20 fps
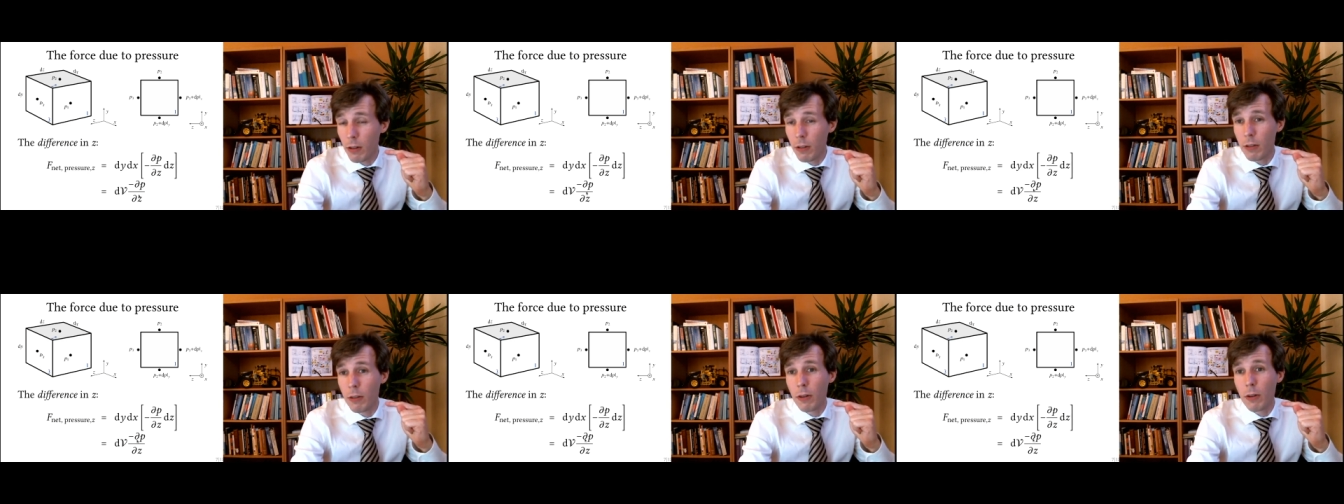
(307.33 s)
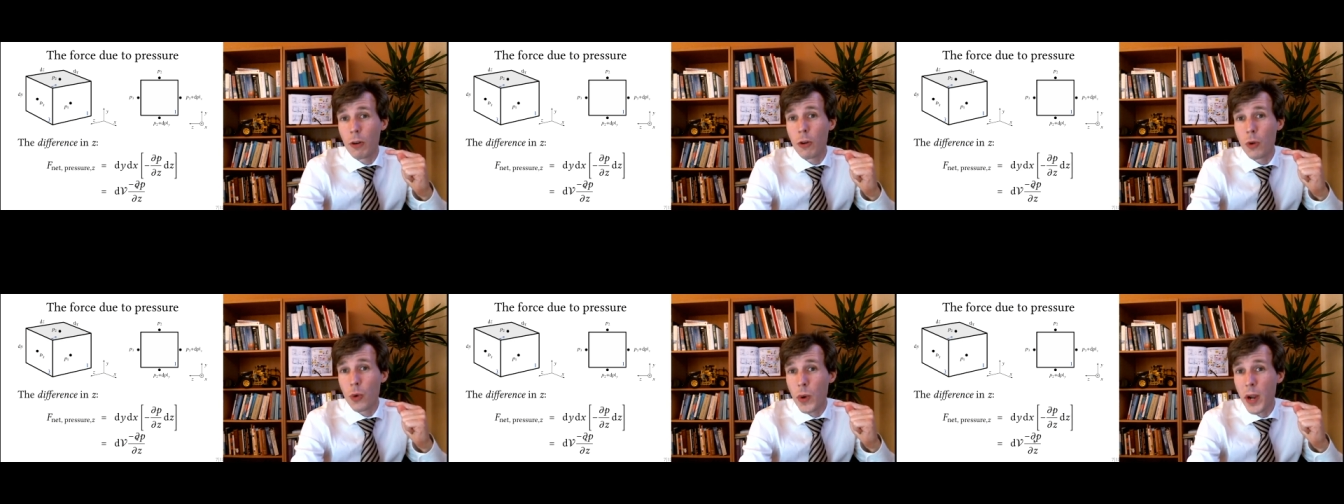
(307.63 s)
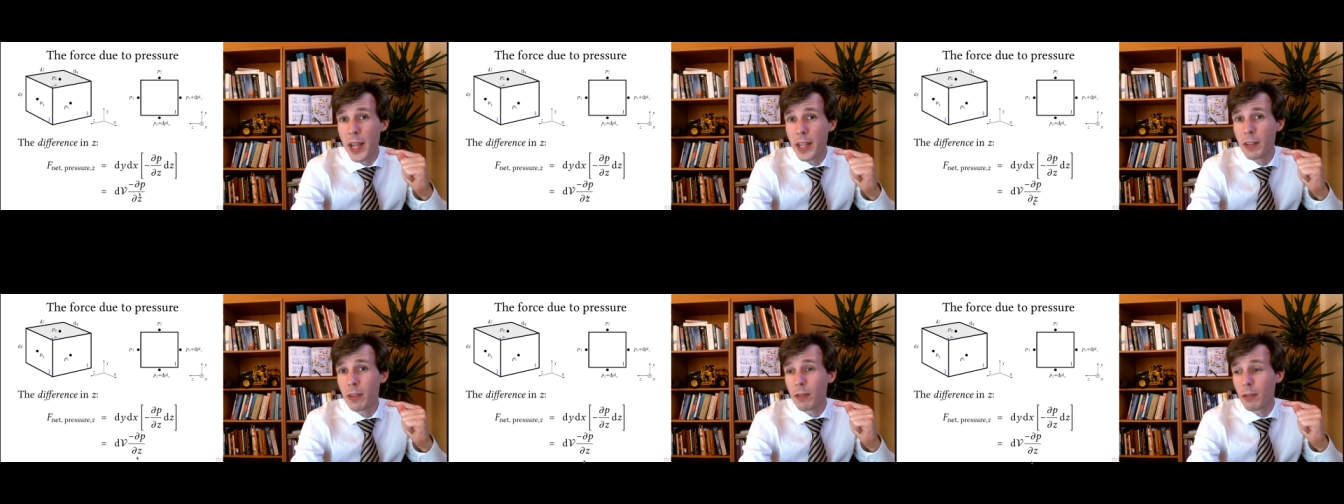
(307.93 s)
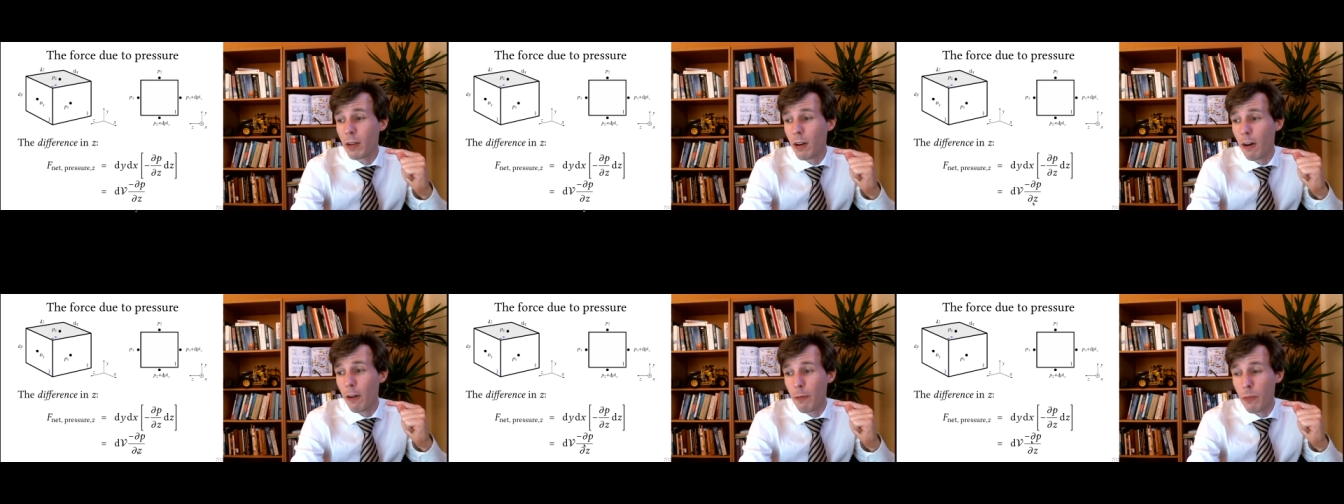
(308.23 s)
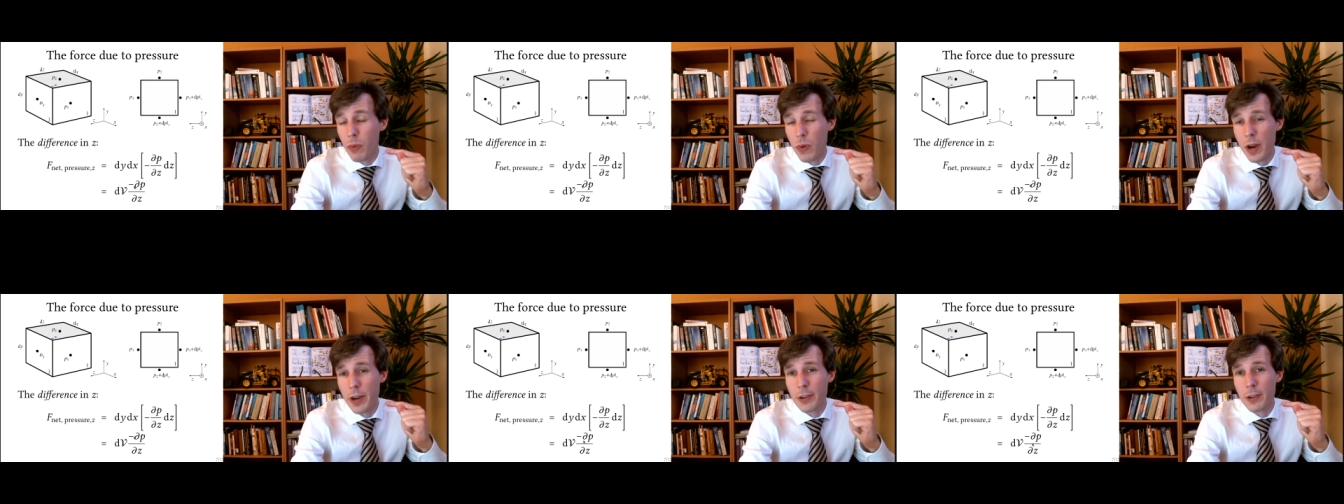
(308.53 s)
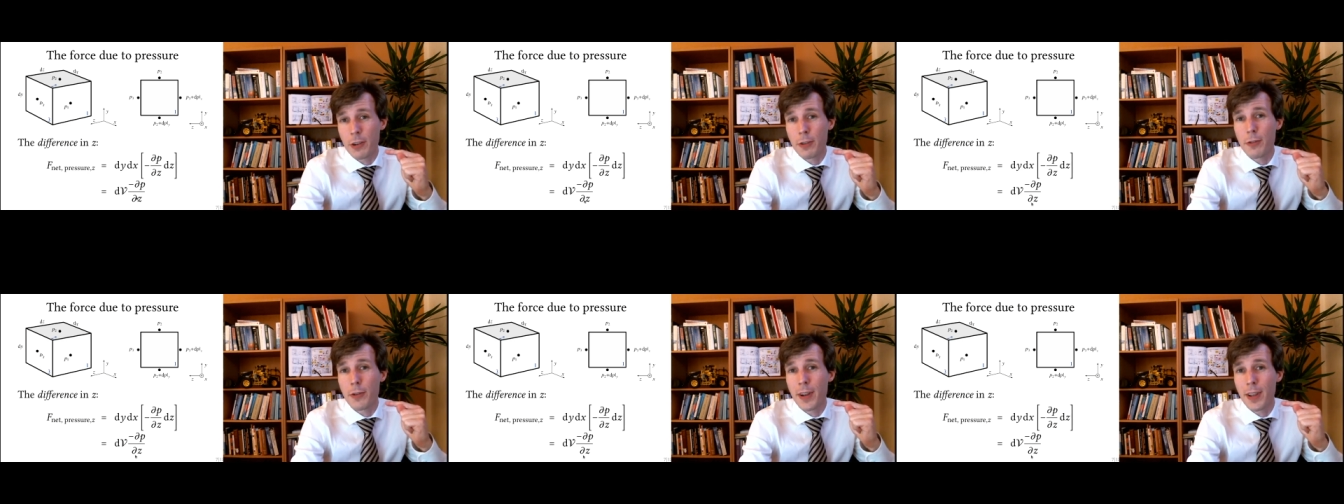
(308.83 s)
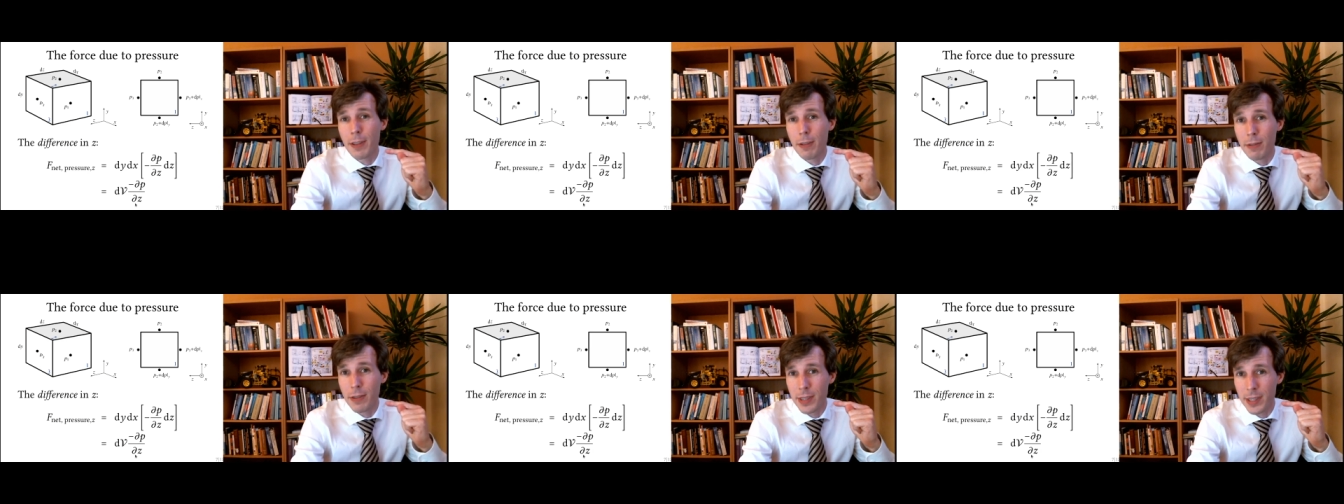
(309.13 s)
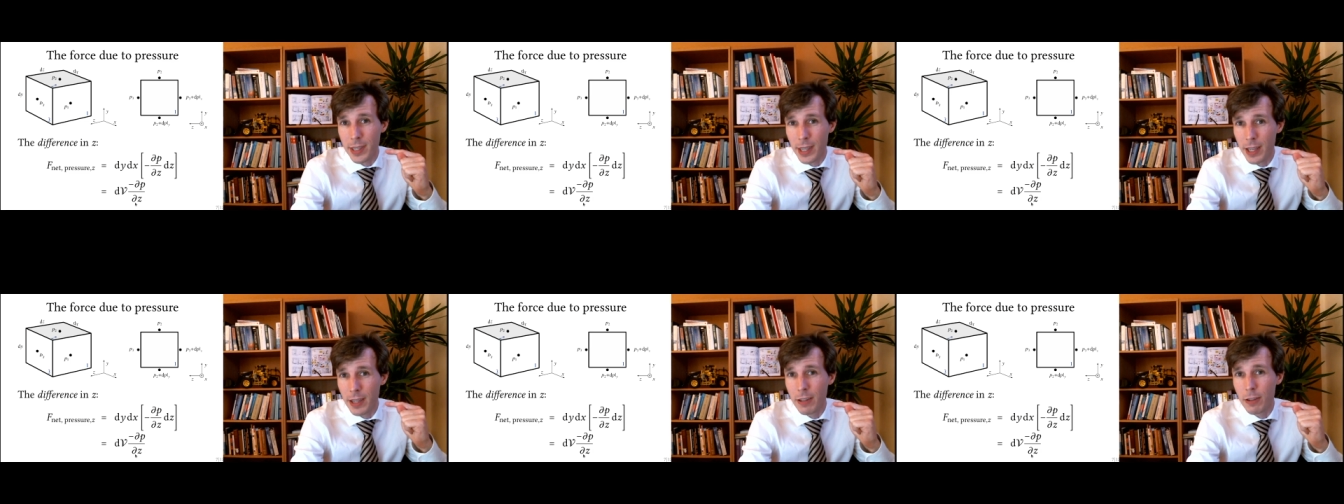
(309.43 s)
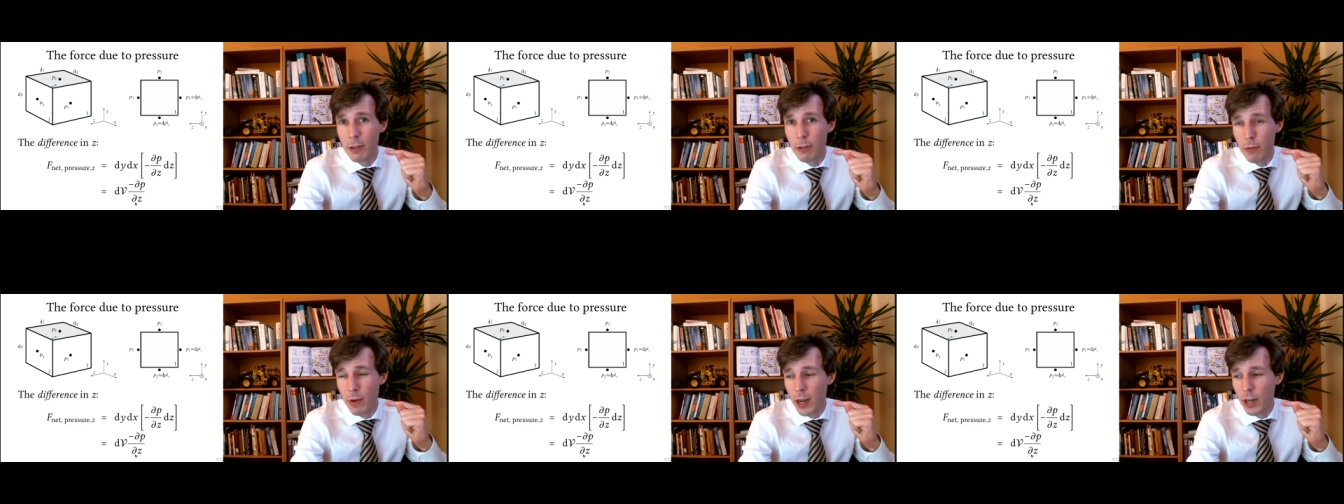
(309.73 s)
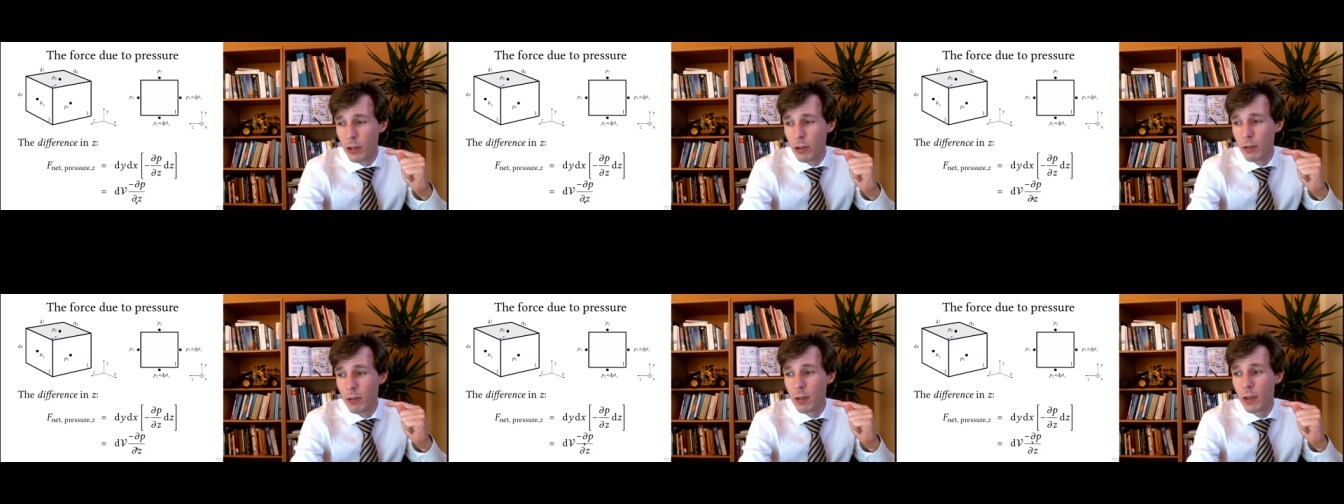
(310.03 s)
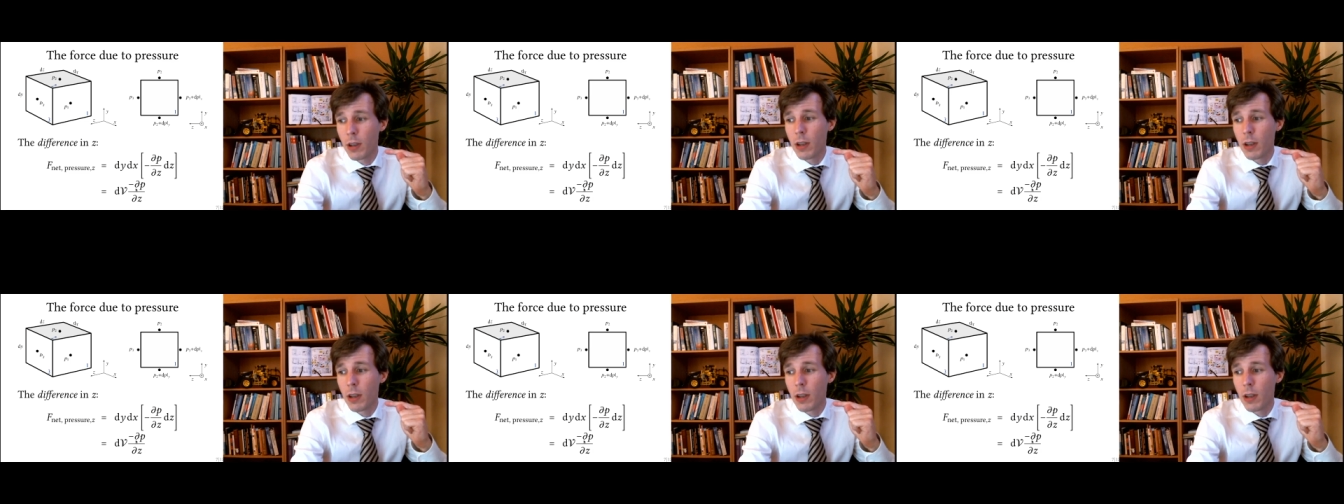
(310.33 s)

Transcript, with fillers: the gradient of pressure in the z direction,